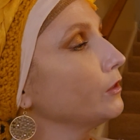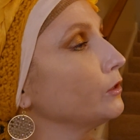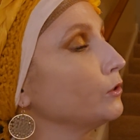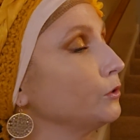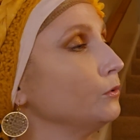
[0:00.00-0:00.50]

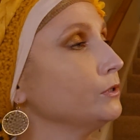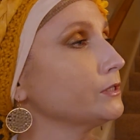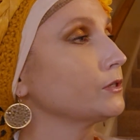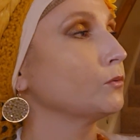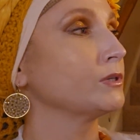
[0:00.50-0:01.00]
The
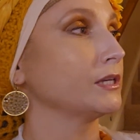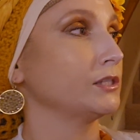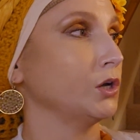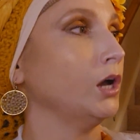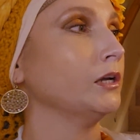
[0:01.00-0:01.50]
goose was a
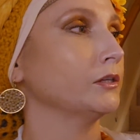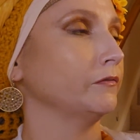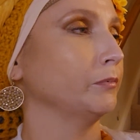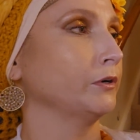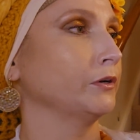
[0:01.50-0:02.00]

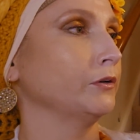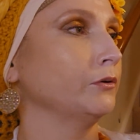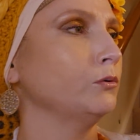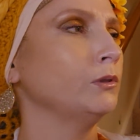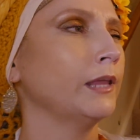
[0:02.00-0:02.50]
talkative bird
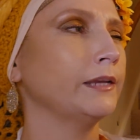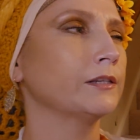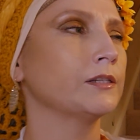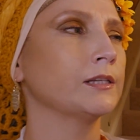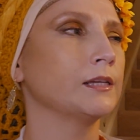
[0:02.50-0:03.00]
who
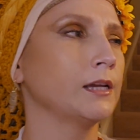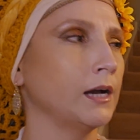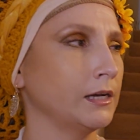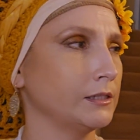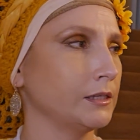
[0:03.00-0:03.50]
liked to
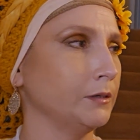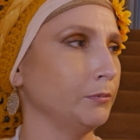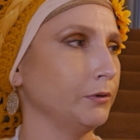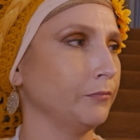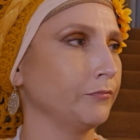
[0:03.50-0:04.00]
gossip.
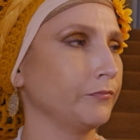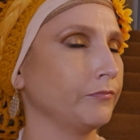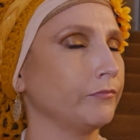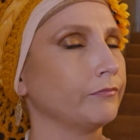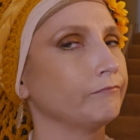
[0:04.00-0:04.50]

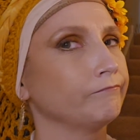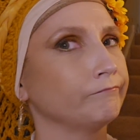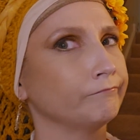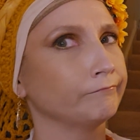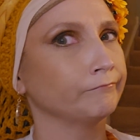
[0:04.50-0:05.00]

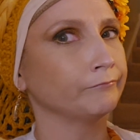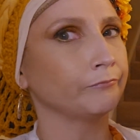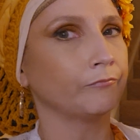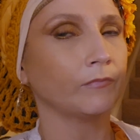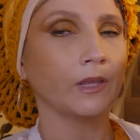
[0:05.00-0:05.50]

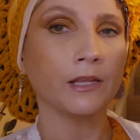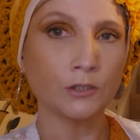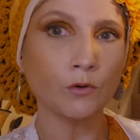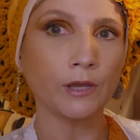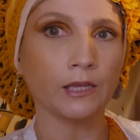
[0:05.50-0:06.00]

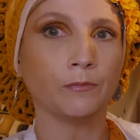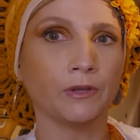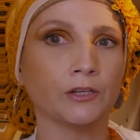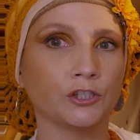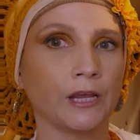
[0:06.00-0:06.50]
It's okay to
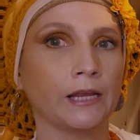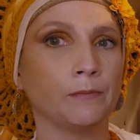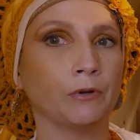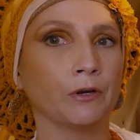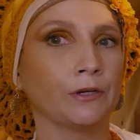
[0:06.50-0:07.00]
be a chatty
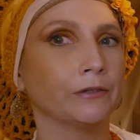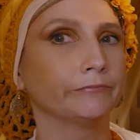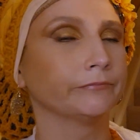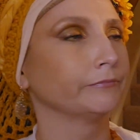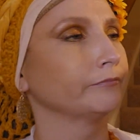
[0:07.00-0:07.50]
bird.
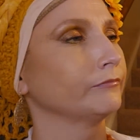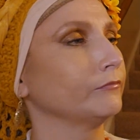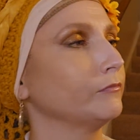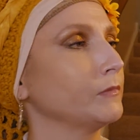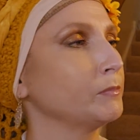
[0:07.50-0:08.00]

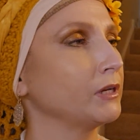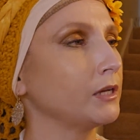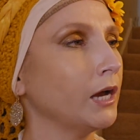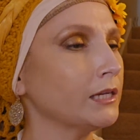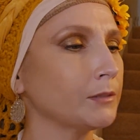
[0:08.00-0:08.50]
But
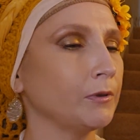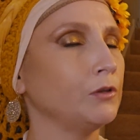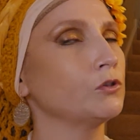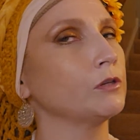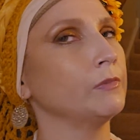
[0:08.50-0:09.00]
gossiping
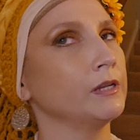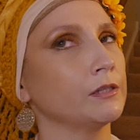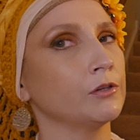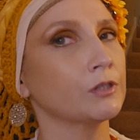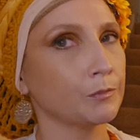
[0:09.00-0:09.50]
usually
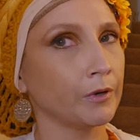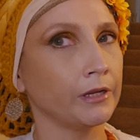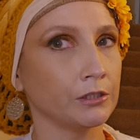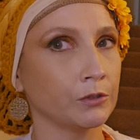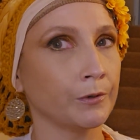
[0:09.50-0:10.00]
means that you're
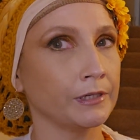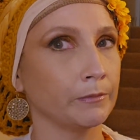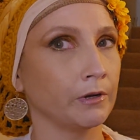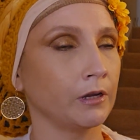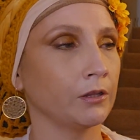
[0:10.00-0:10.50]
spreading stories about